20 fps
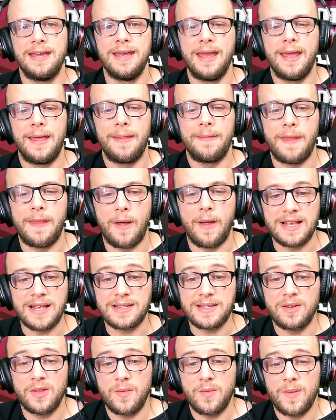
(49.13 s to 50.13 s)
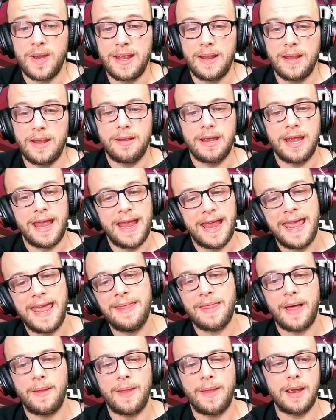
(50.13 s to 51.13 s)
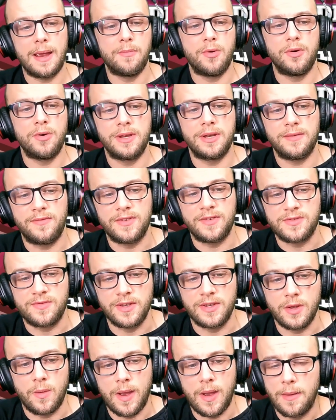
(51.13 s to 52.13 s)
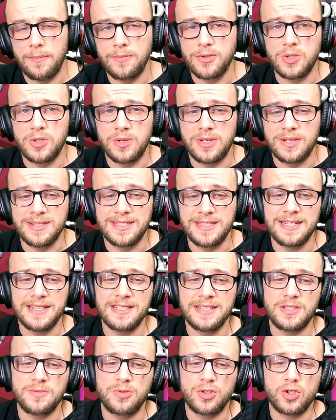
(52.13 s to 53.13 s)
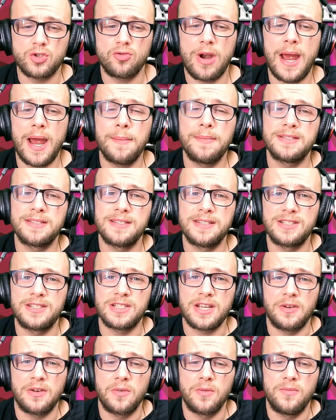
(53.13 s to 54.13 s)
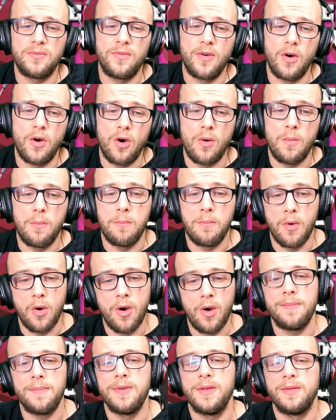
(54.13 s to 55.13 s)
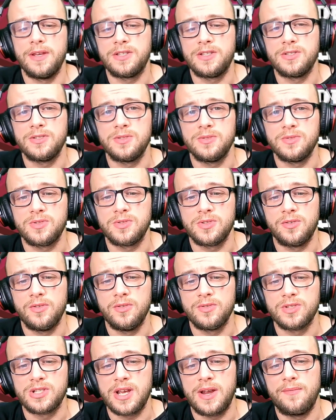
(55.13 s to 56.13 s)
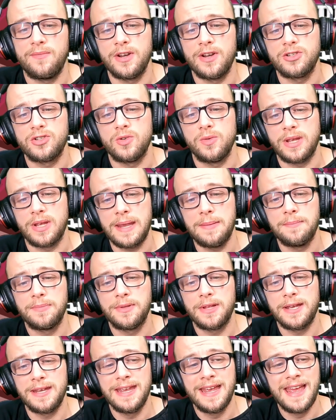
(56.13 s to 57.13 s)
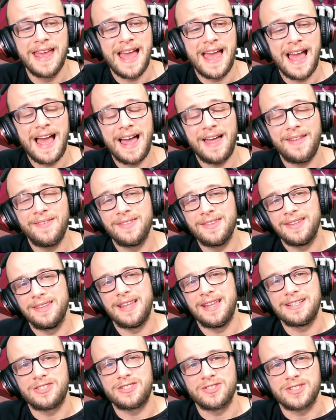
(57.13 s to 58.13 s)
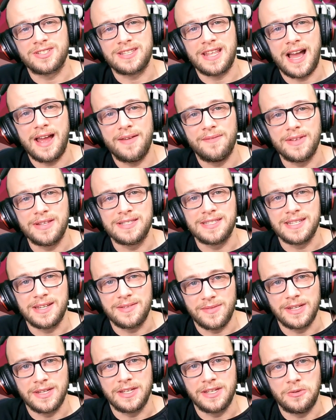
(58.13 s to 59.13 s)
Now that's out of the way, hit that like button if this video helps you. Consider subscribing to the channel for more emulation tutorials and retro gameplay, and let's just dive into the video.